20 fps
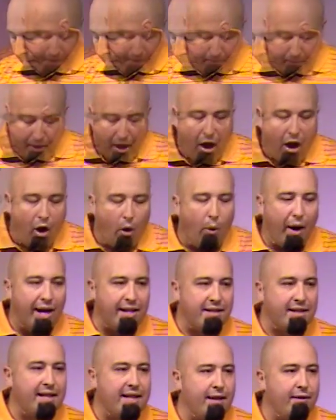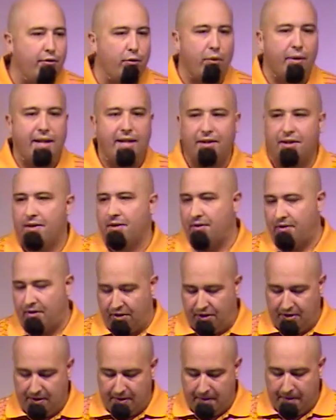But always give
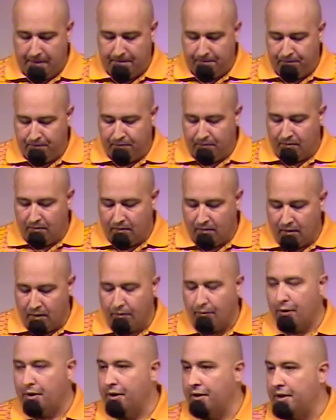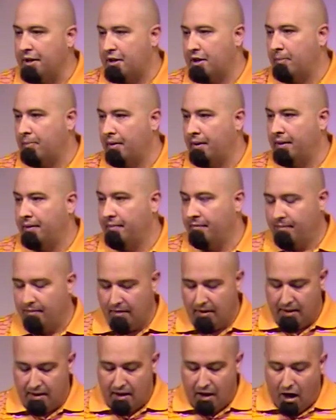reasons for your discipline.
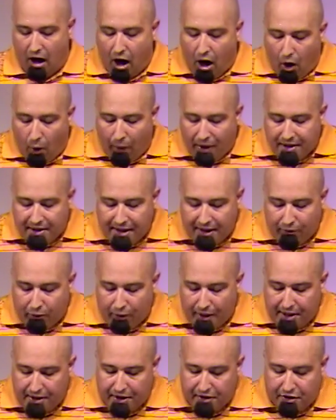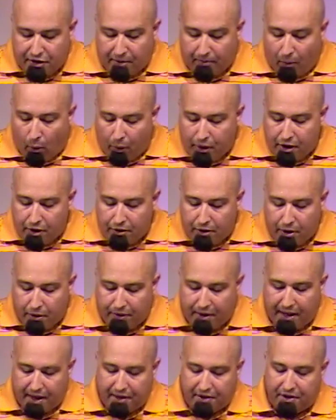Always give reasons. The more you do
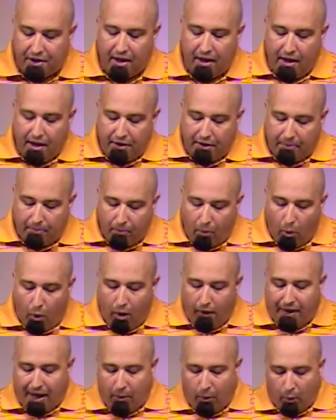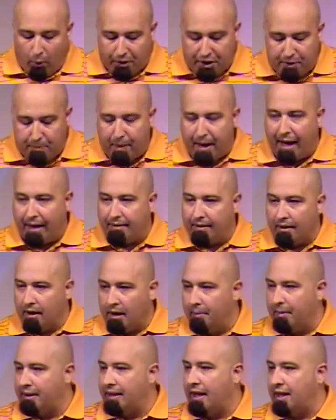this, the more they will respect the
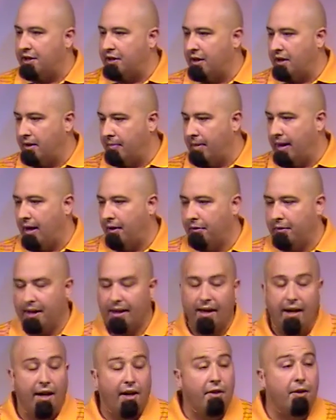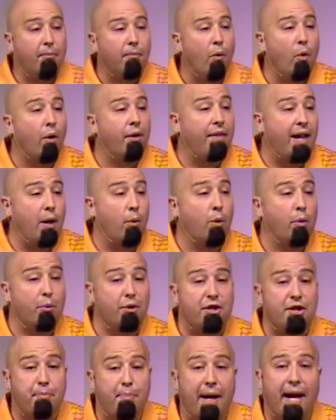limitation and the boundary, the more they will
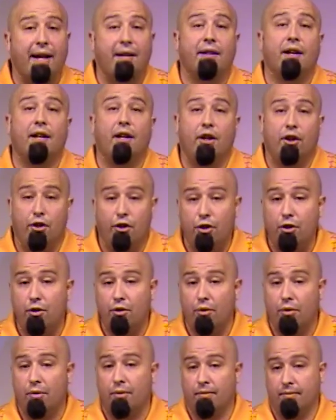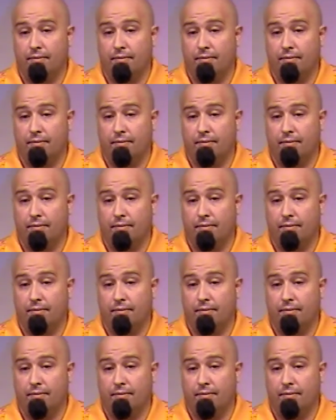respect you